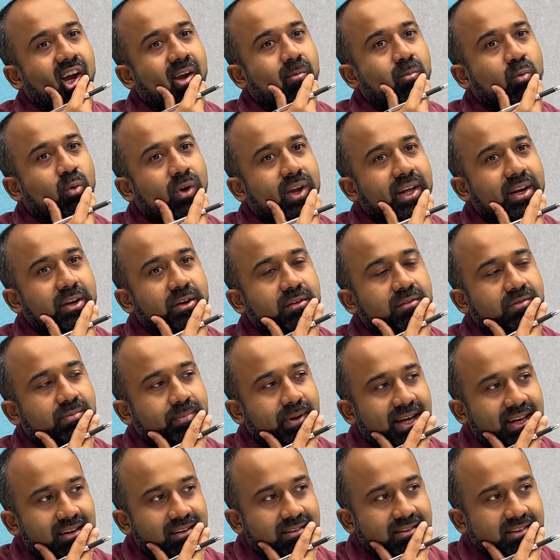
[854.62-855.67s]
I'm wary of
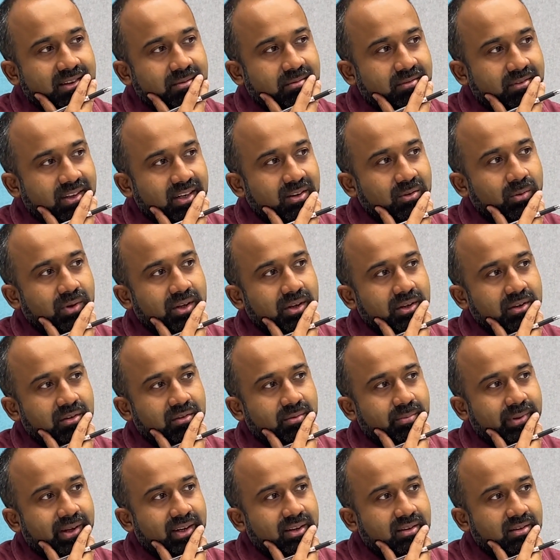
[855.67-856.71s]
panels. I'm very wary
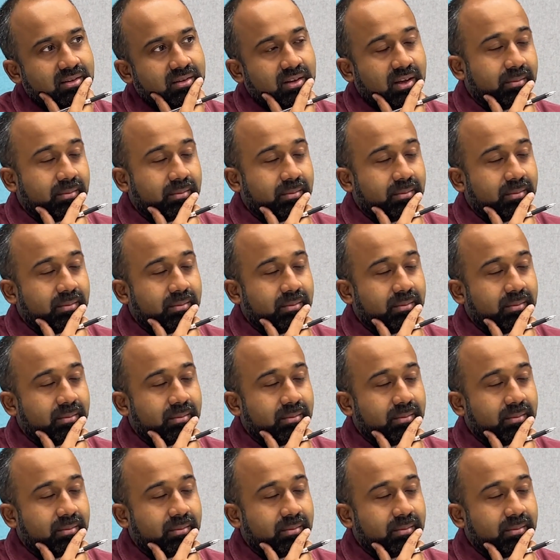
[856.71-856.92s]
of panels.